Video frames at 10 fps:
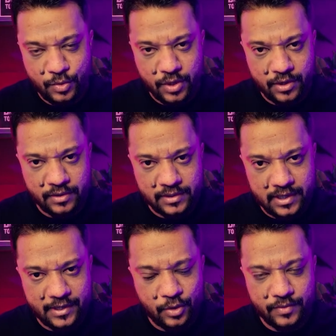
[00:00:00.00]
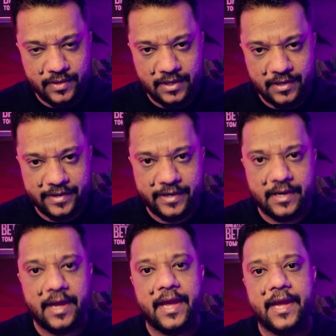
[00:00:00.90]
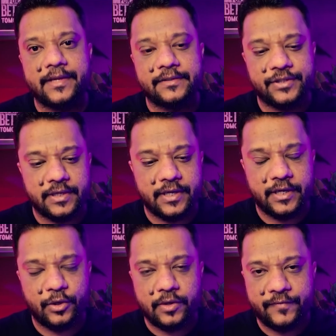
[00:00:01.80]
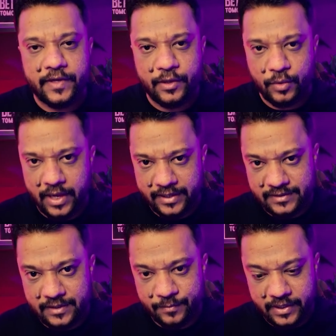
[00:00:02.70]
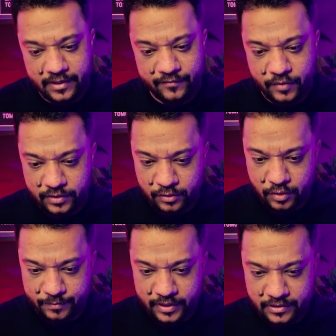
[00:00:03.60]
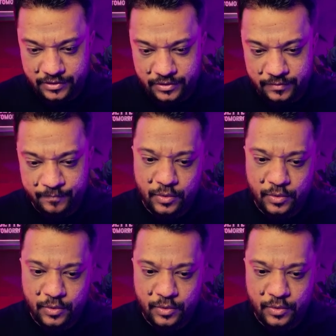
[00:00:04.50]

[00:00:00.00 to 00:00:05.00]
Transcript: You can click on that link and generate your video and submit it for the competition.